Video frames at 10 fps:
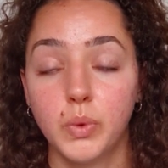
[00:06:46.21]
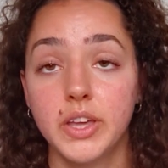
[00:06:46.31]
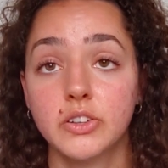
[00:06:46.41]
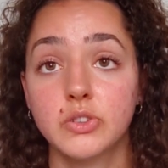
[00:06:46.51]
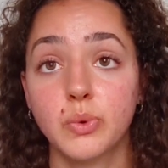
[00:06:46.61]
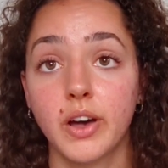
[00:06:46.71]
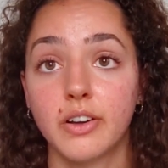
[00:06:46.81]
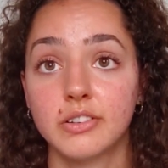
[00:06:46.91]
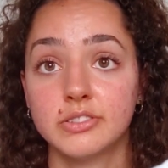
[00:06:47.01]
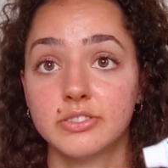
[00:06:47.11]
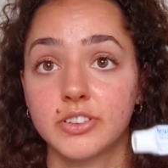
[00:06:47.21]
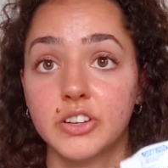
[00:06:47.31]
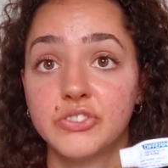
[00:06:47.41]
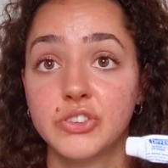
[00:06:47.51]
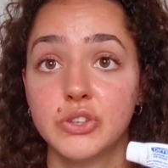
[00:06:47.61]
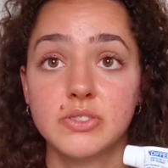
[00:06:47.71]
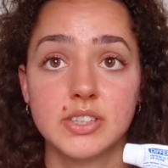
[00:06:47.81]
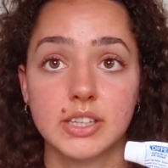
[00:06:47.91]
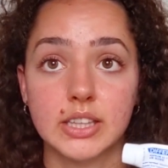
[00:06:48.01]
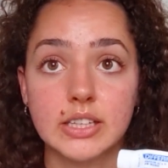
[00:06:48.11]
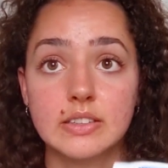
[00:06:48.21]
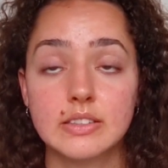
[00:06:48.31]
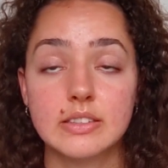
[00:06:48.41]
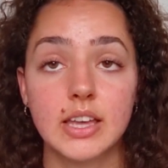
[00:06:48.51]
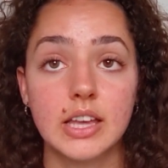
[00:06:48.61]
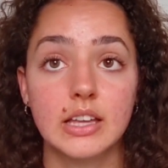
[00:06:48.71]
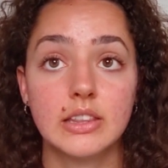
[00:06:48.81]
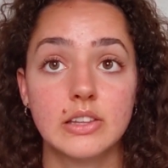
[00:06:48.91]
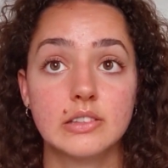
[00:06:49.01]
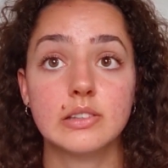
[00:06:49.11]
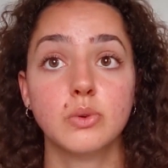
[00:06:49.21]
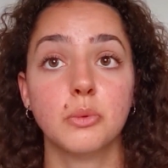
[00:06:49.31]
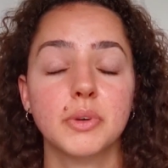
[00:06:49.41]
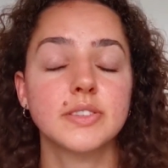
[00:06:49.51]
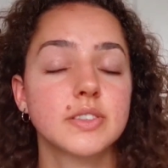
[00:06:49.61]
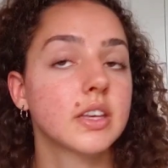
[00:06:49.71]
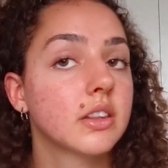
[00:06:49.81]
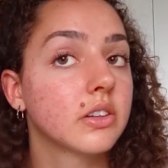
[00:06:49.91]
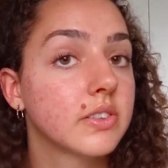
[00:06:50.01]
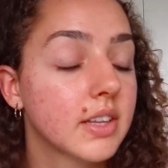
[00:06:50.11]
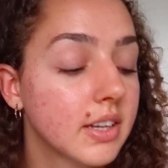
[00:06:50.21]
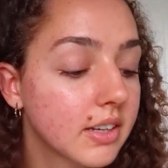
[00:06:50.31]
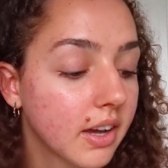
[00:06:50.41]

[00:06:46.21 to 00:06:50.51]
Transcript: week 12 of using this, and this is what my skin looks like